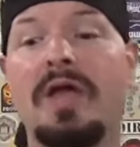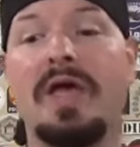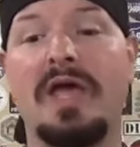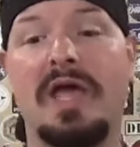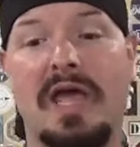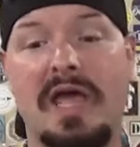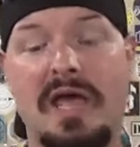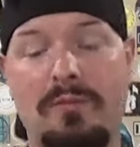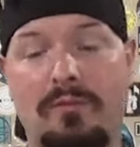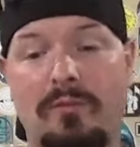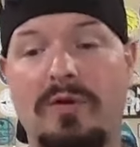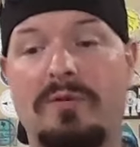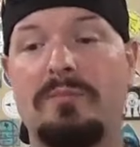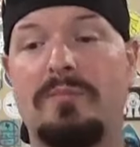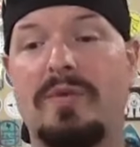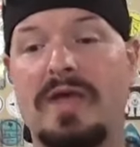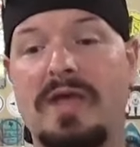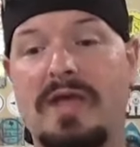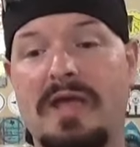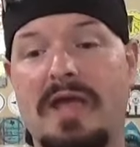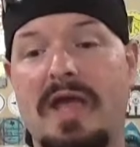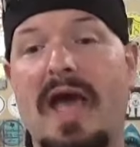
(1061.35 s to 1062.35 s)
It would
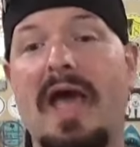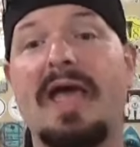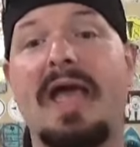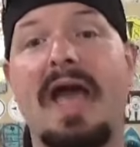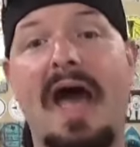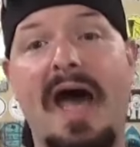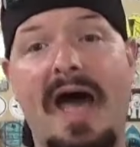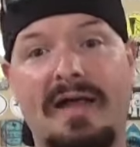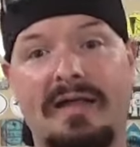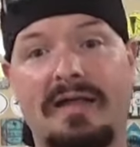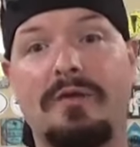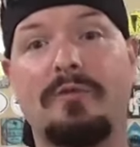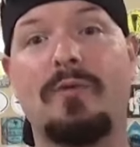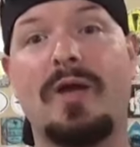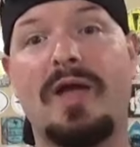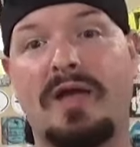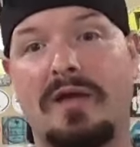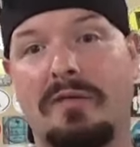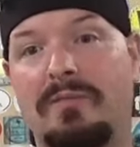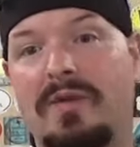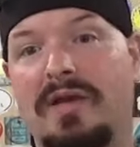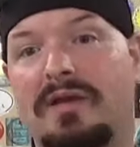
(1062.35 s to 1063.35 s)
be a highly
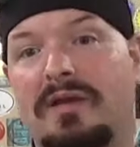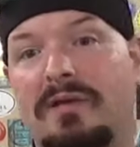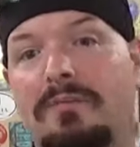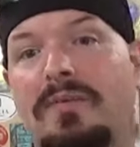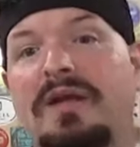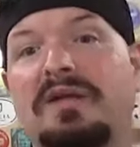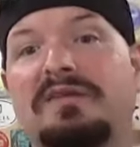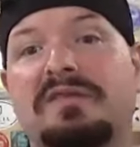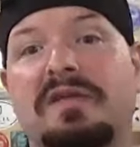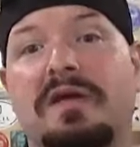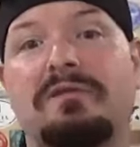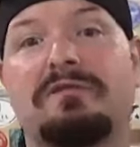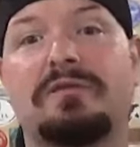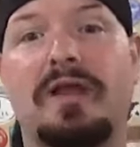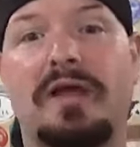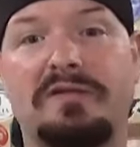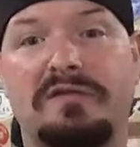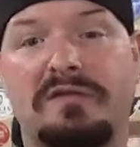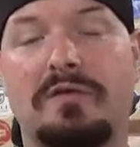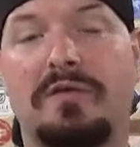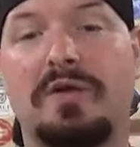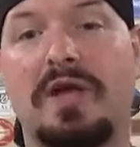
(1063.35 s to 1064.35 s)
recommended piece of
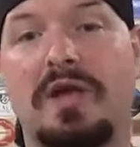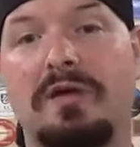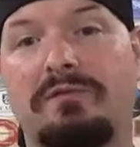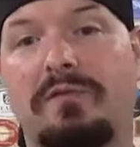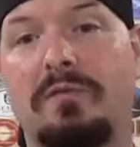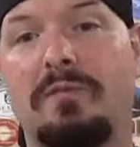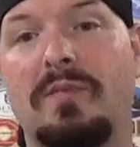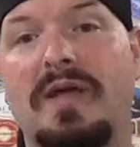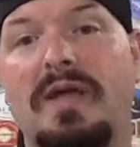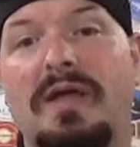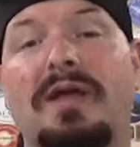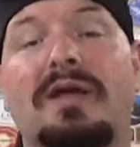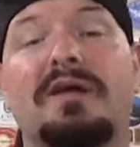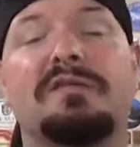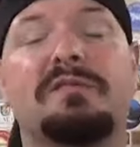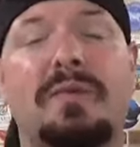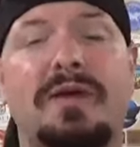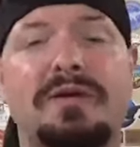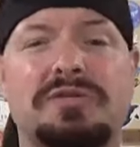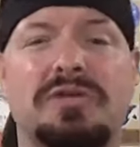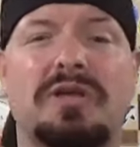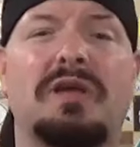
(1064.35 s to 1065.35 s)
laser kit for me,
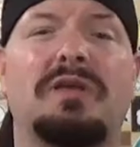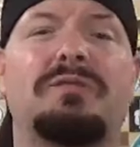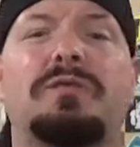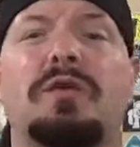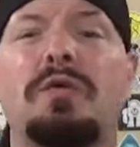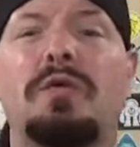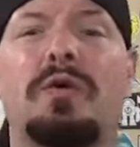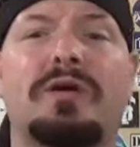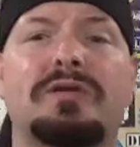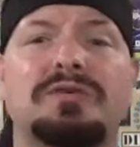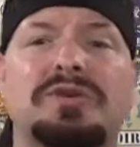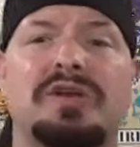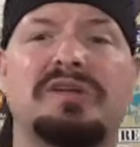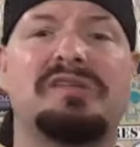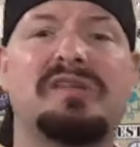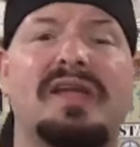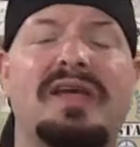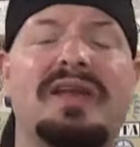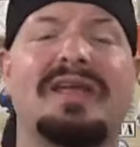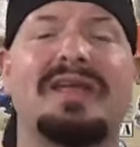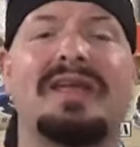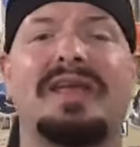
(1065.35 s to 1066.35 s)
especially if you are just
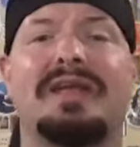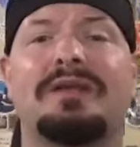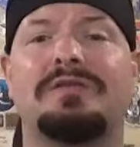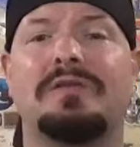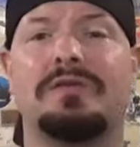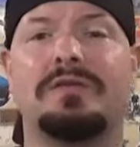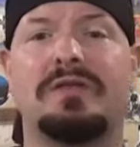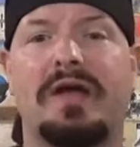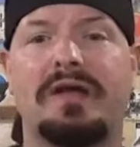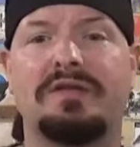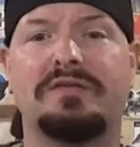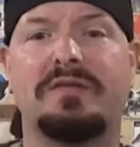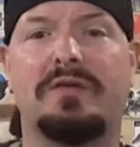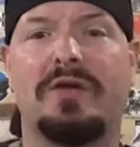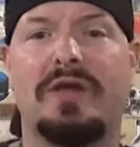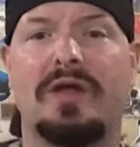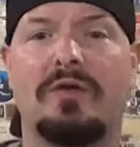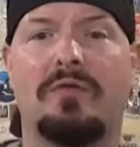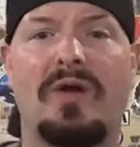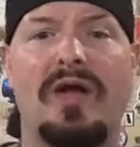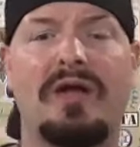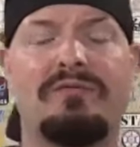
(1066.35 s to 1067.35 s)
getting into laser
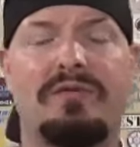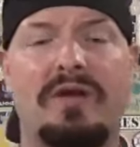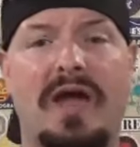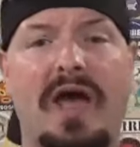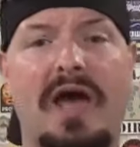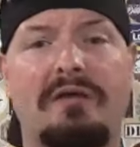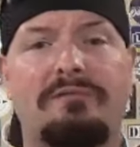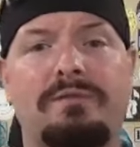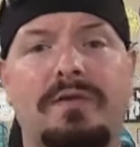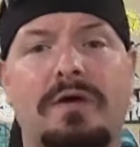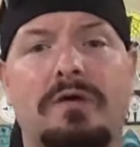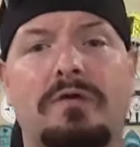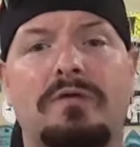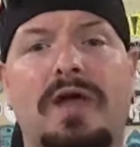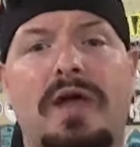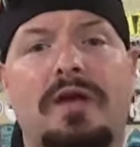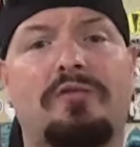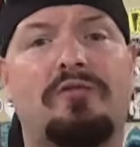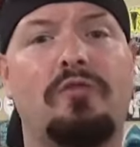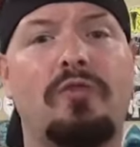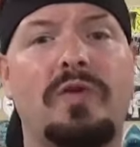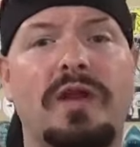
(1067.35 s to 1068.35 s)
engraving. I feel
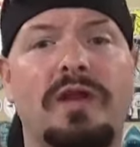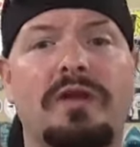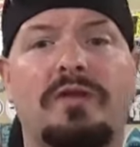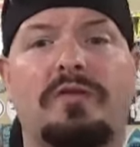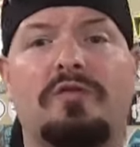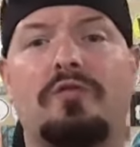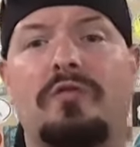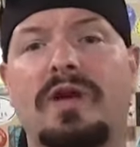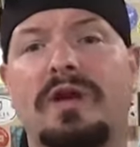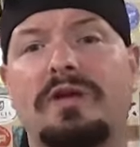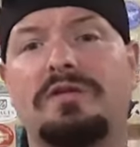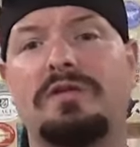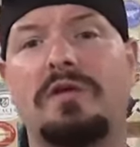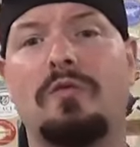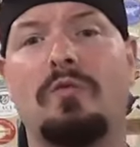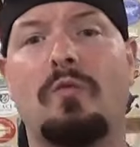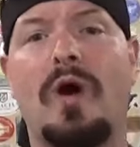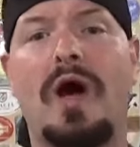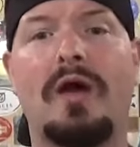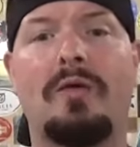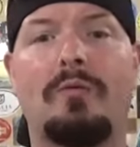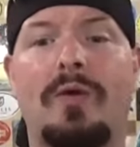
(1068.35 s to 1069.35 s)
that 20 to 22
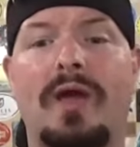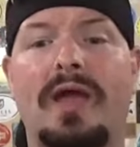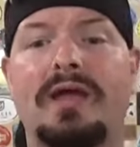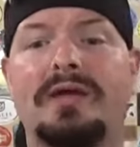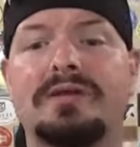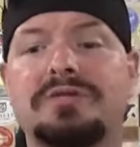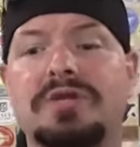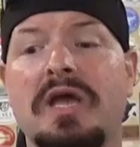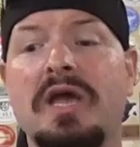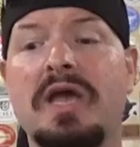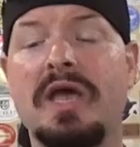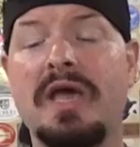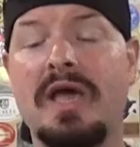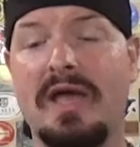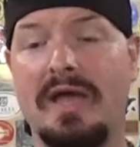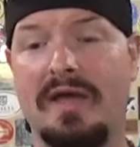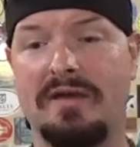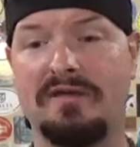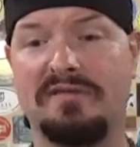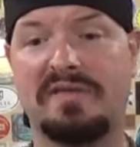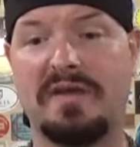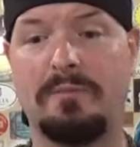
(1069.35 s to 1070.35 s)
watt range
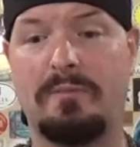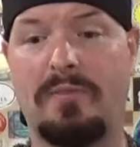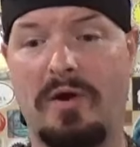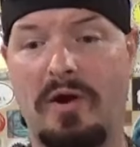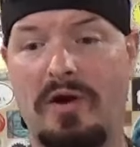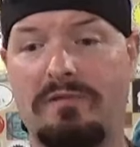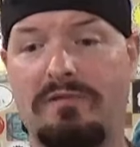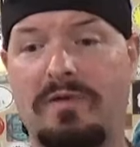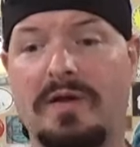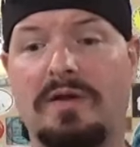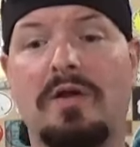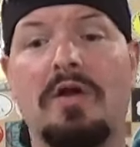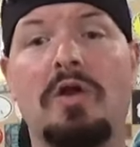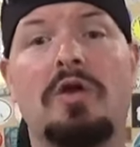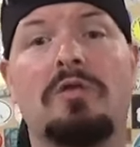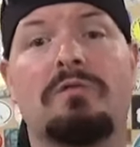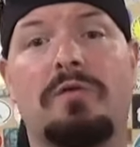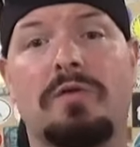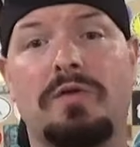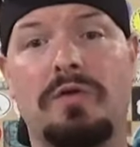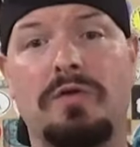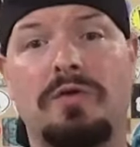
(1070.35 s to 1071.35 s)
is the perfect
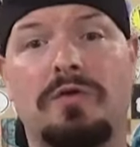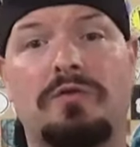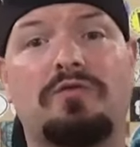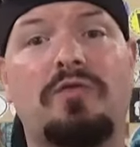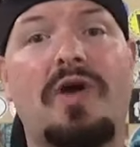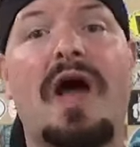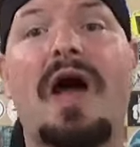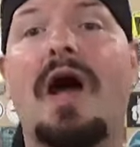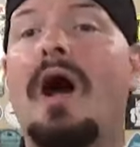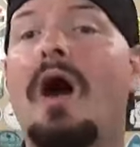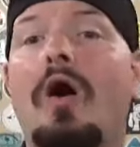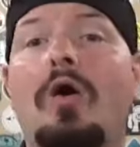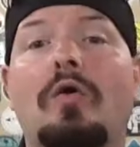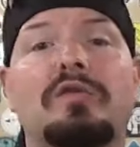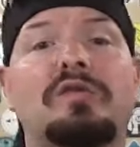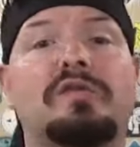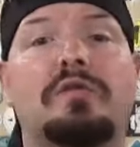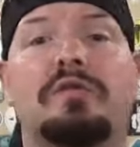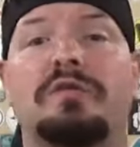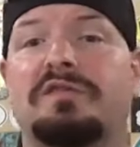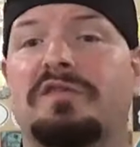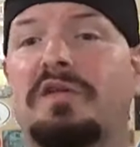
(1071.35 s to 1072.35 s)
for you to try all
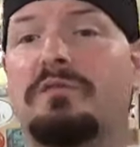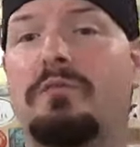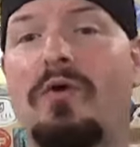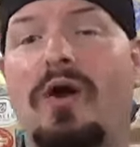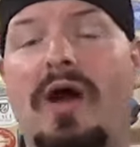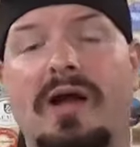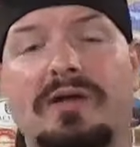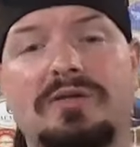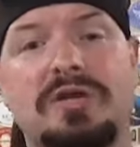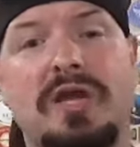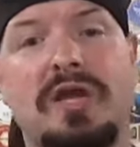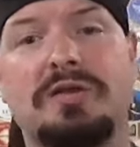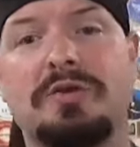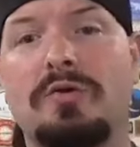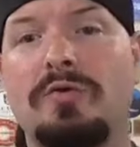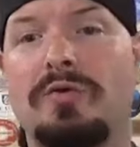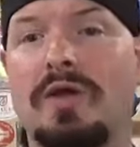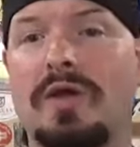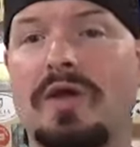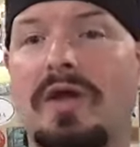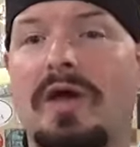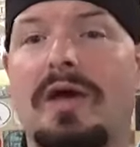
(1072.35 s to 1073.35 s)
sorts of projects. You
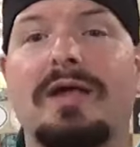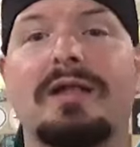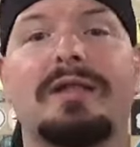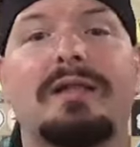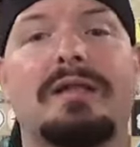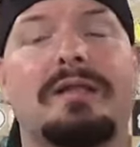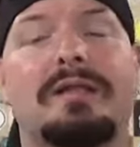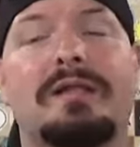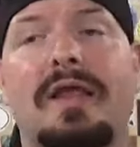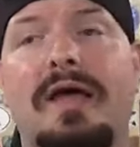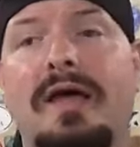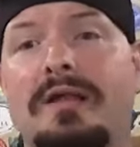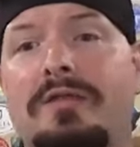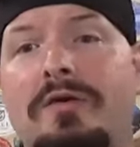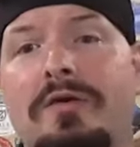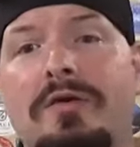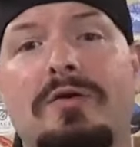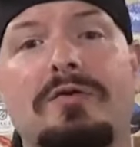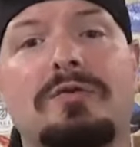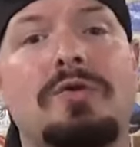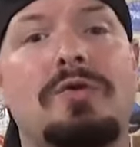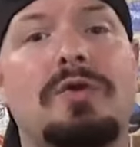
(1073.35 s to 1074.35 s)
can cut
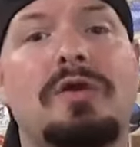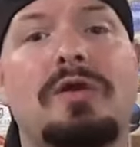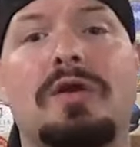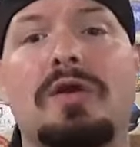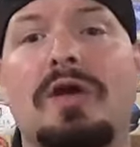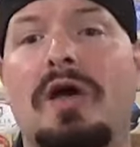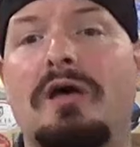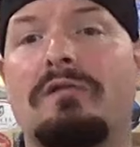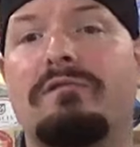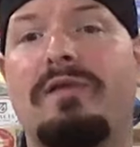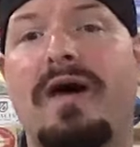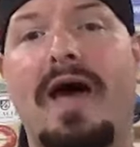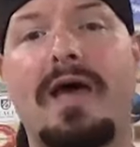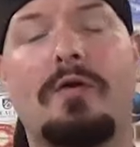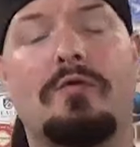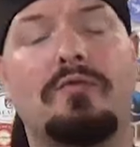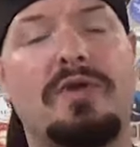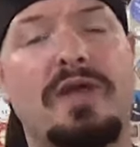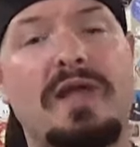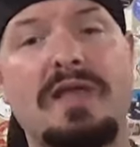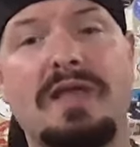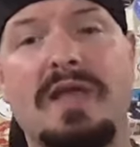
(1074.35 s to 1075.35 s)
leather, you can cut
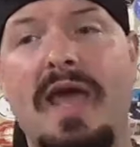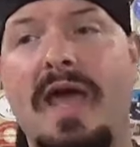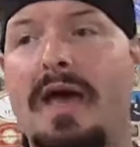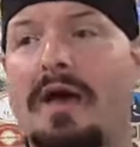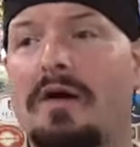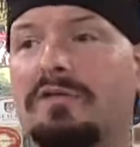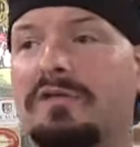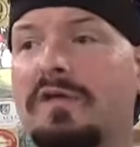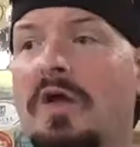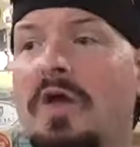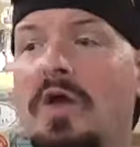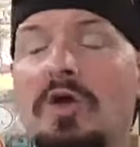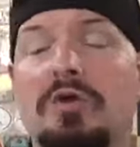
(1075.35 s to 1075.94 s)
vinyl decals.